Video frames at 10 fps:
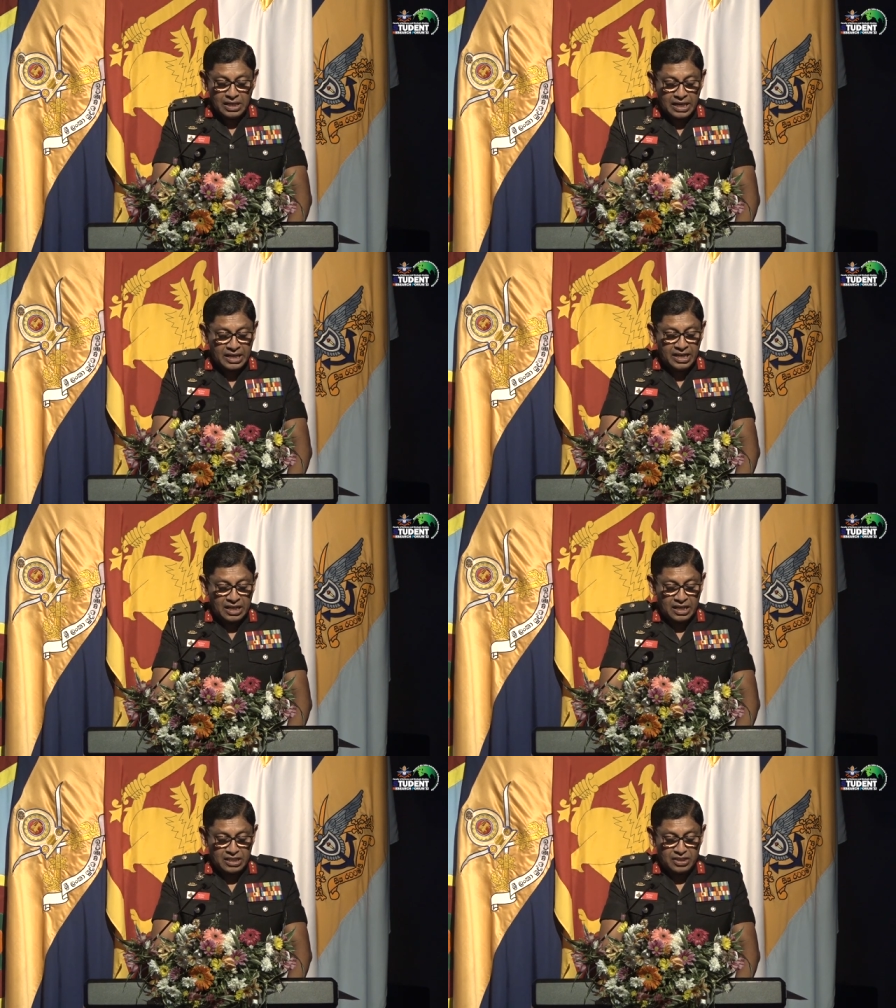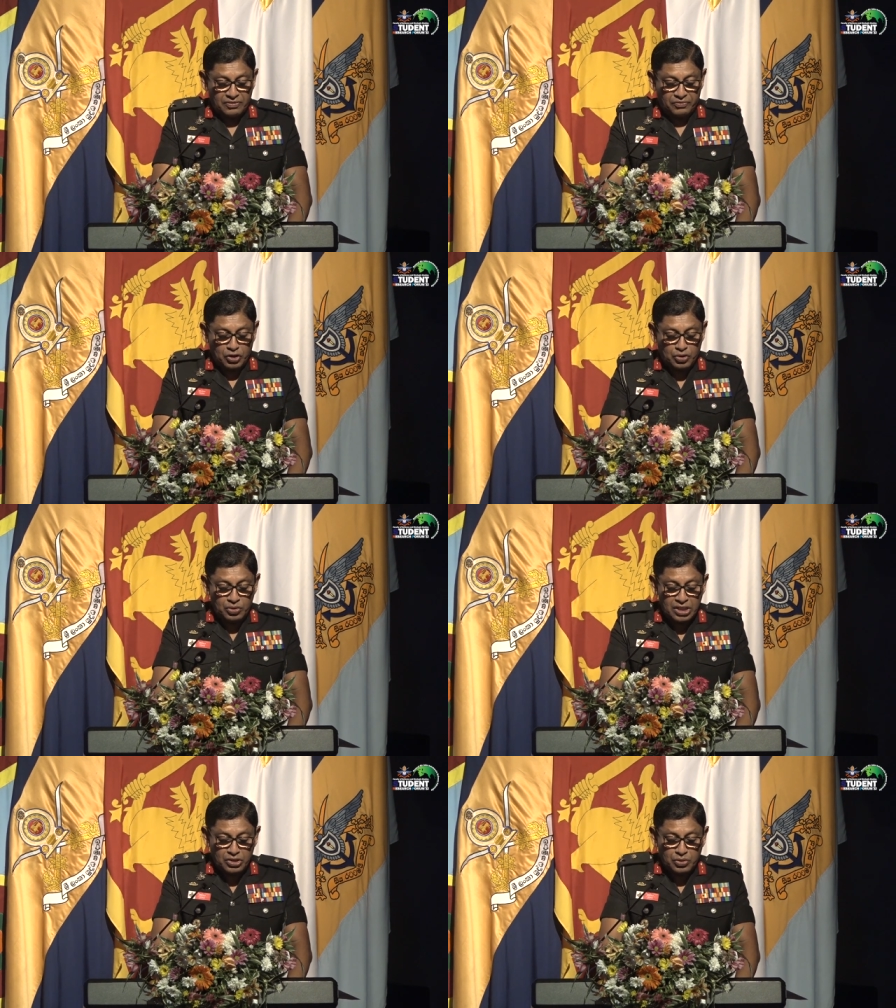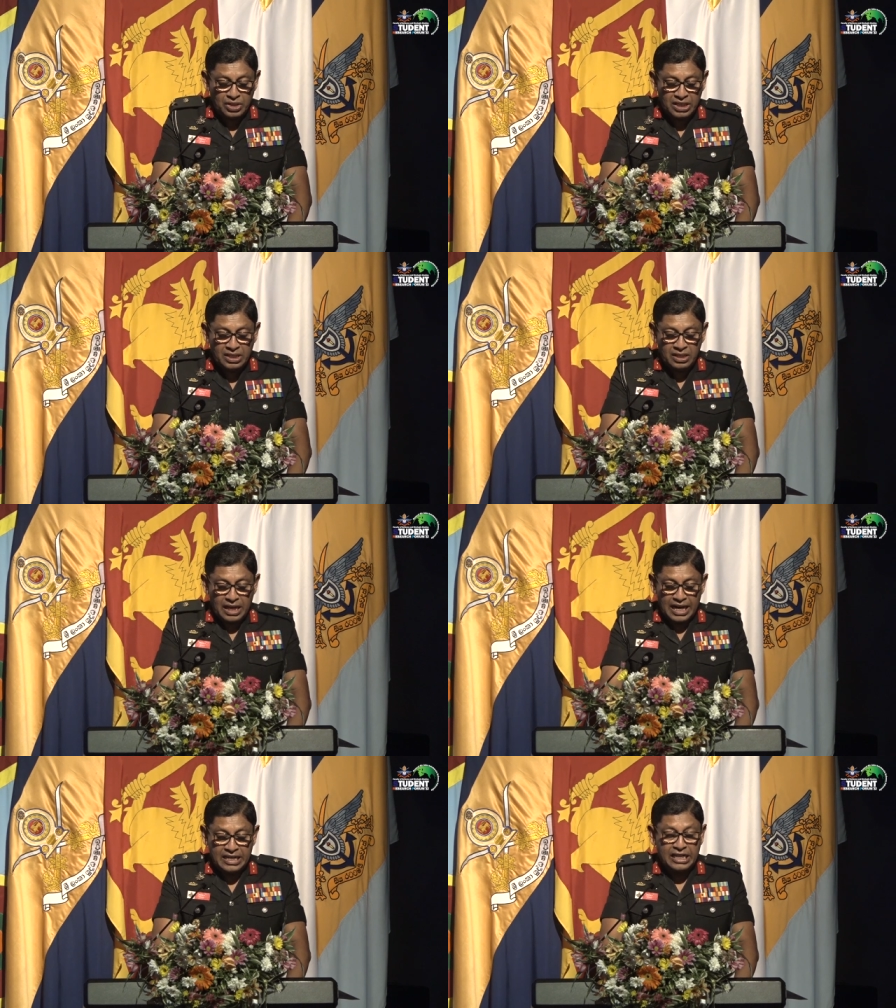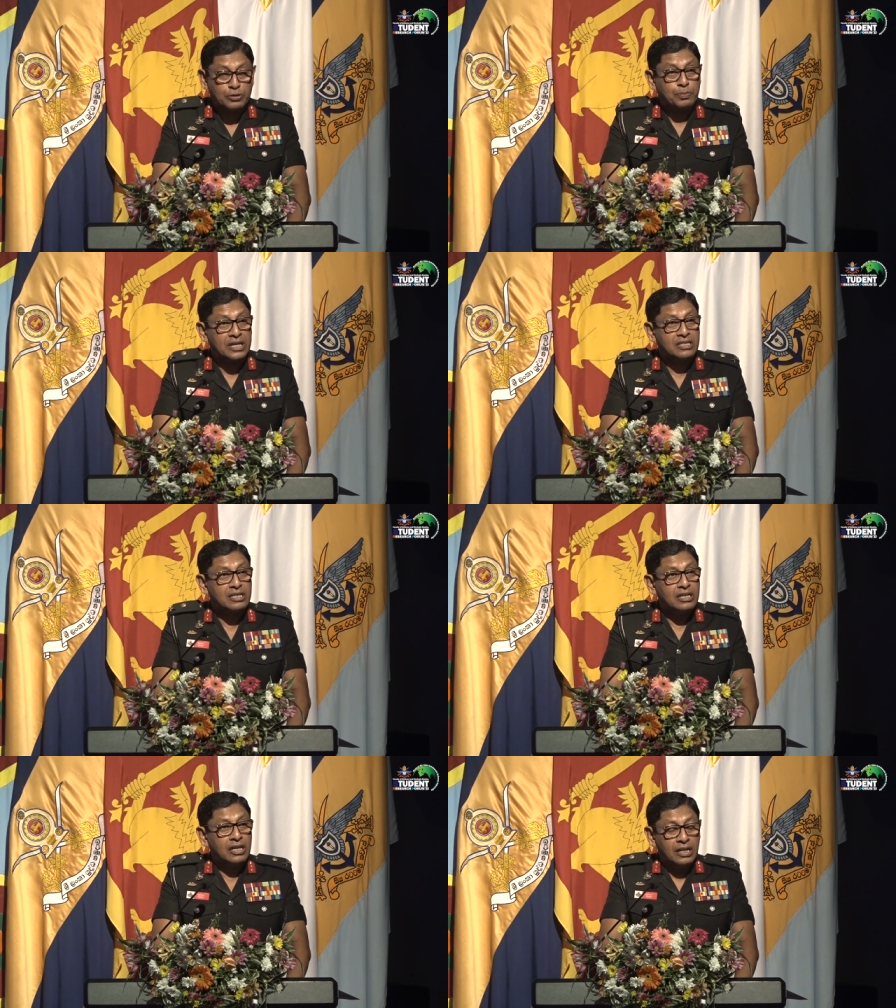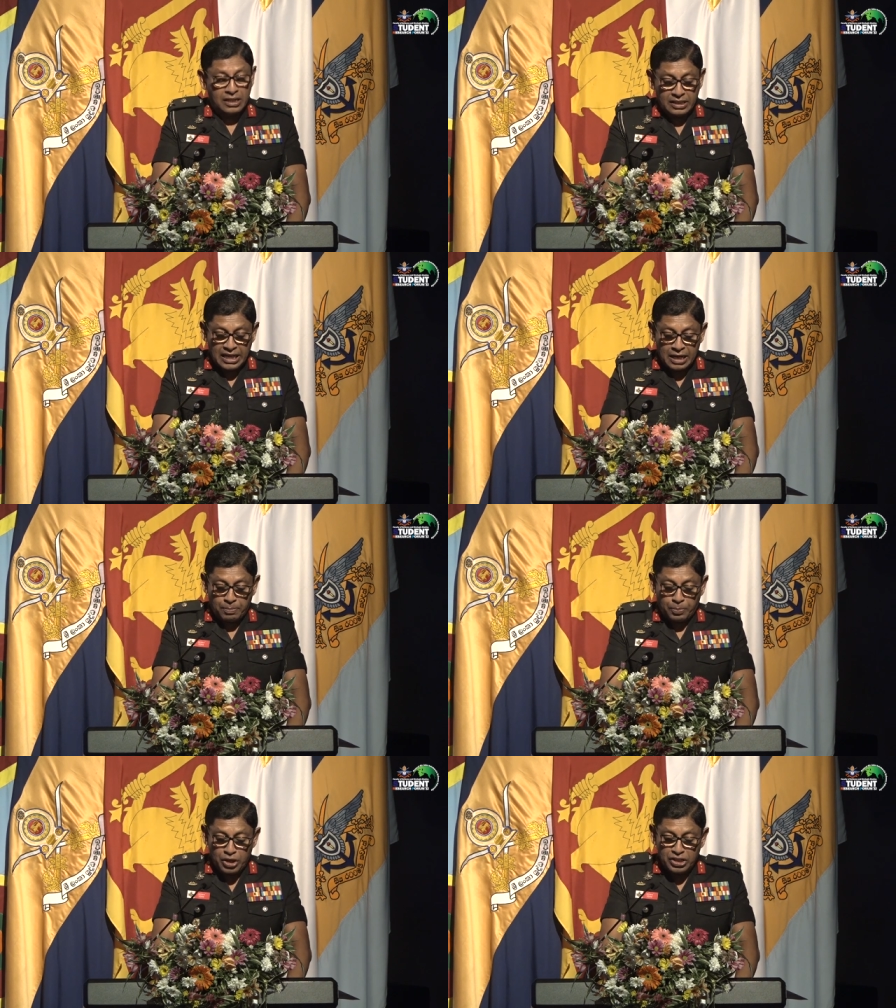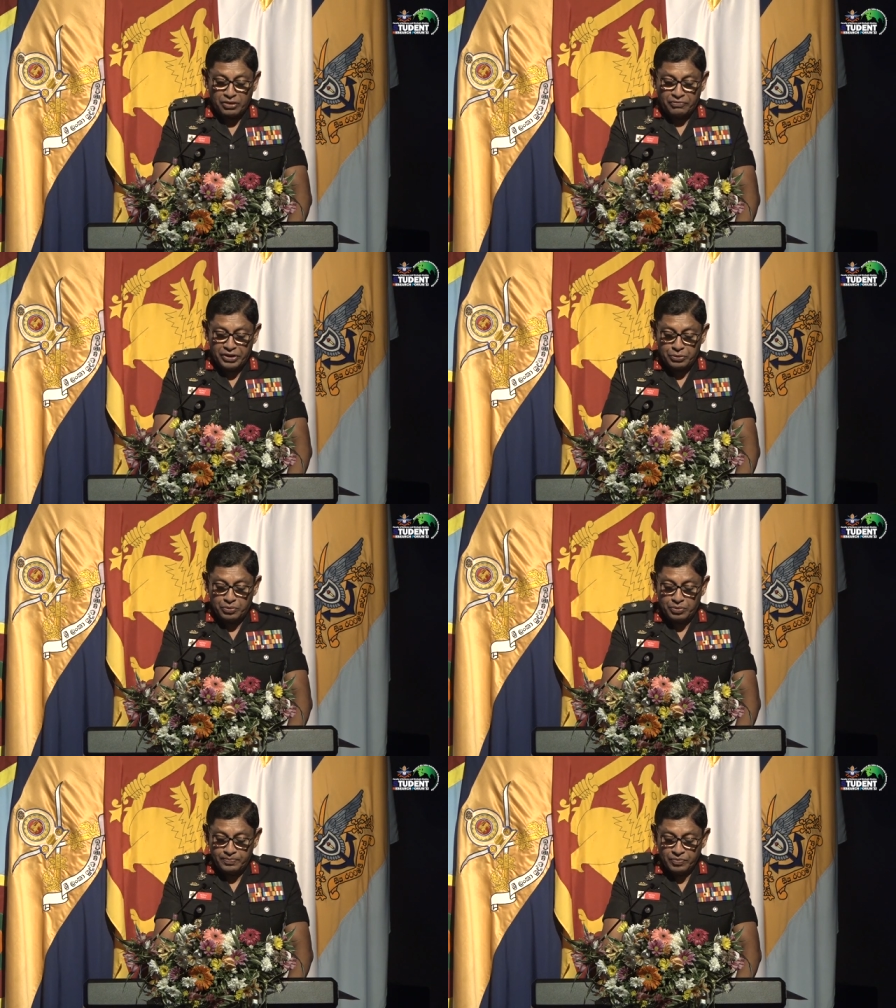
arenas for students to learn and express their point of view,